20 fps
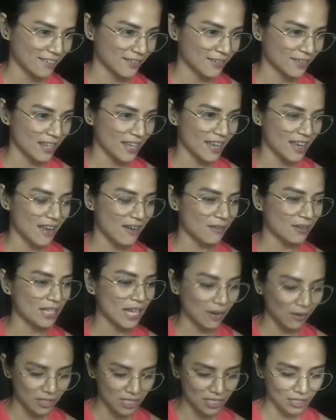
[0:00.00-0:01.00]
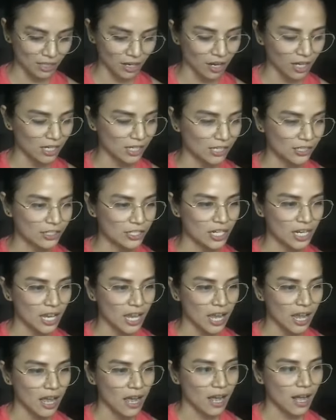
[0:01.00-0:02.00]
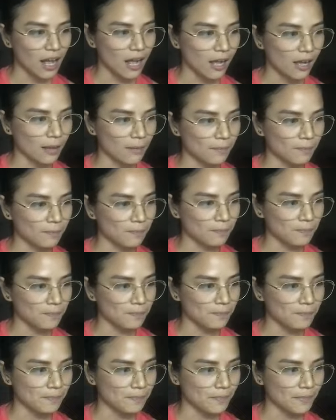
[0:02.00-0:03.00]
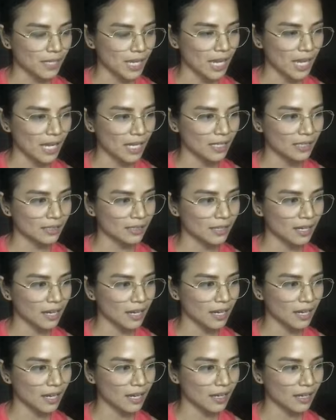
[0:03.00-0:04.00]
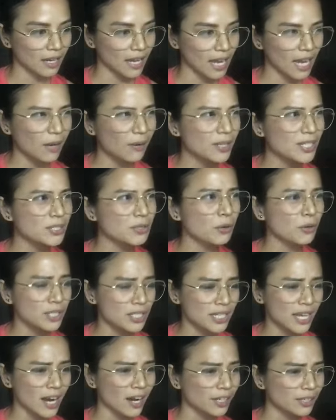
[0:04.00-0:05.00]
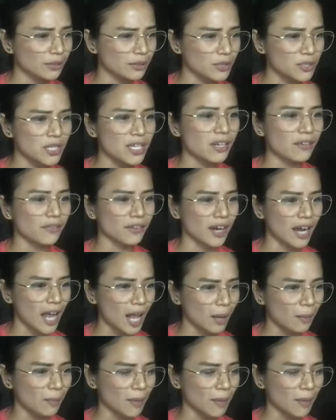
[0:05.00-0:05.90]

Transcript: Okay, when I was in college. And I was so scared to seek for help.